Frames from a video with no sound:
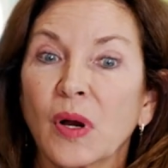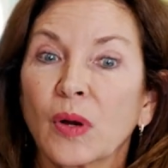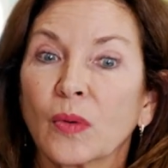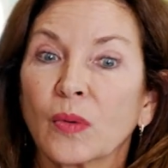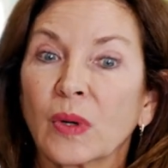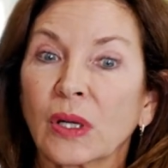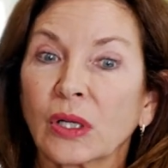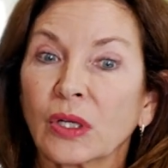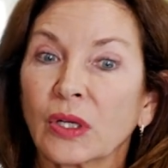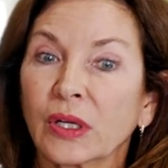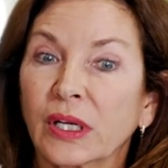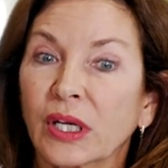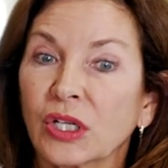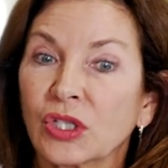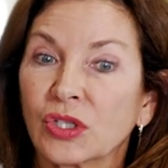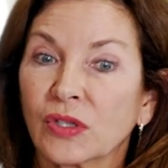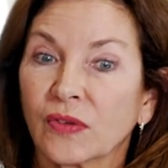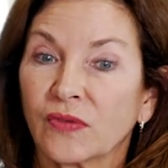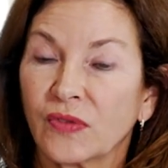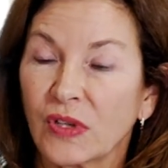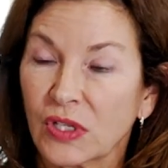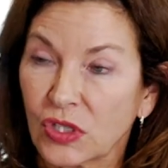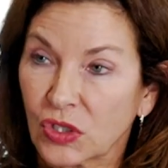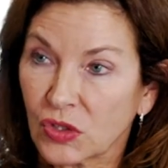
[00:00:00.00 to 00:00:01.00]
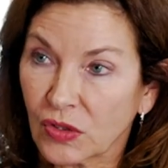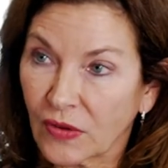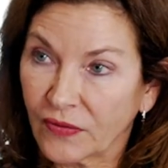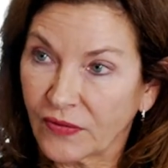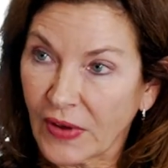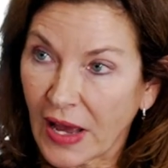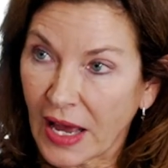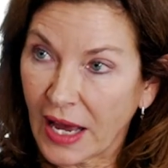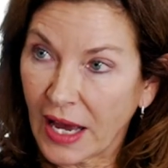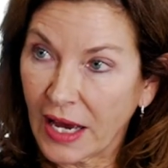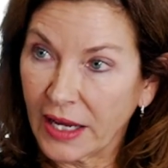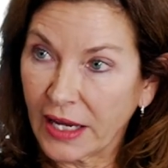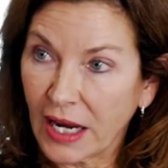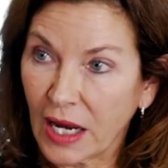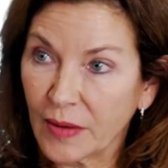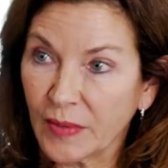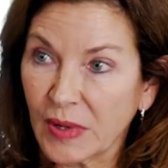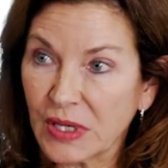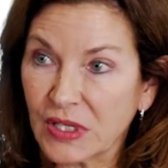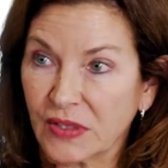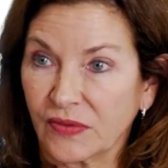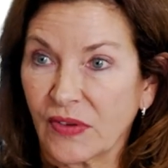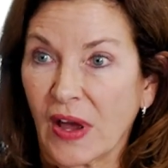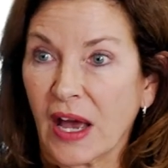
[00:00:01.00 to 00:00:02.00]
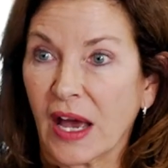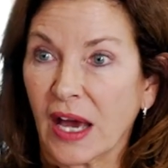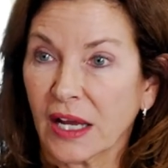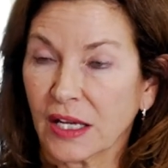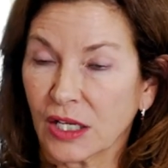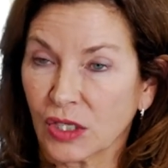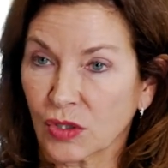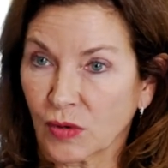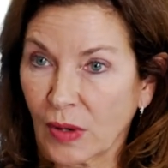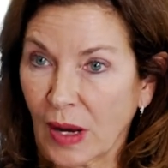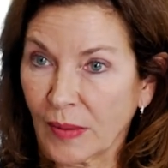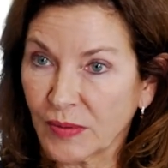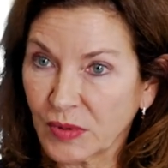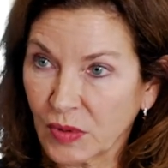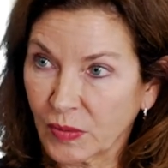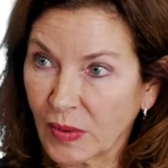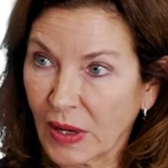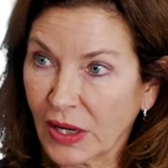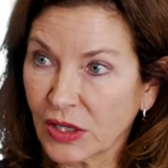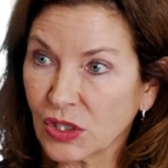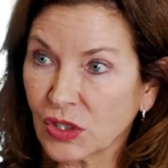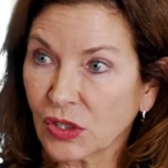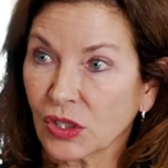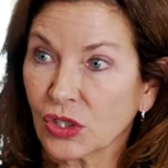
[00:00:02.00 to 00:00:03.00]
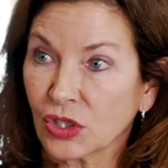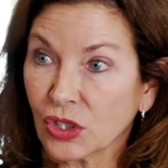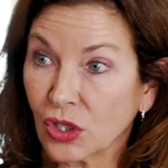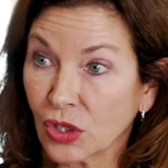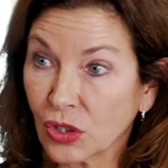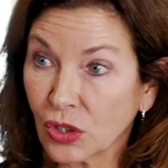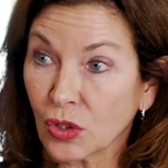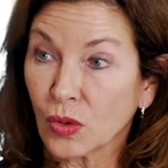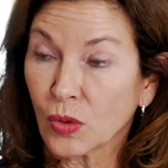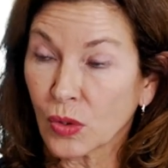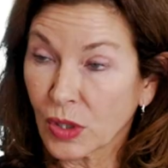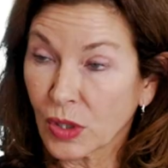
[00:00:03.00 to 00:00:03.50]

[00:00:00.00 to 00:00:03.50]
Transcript: We look at your visceral fat, how much fat is wrapped around your internal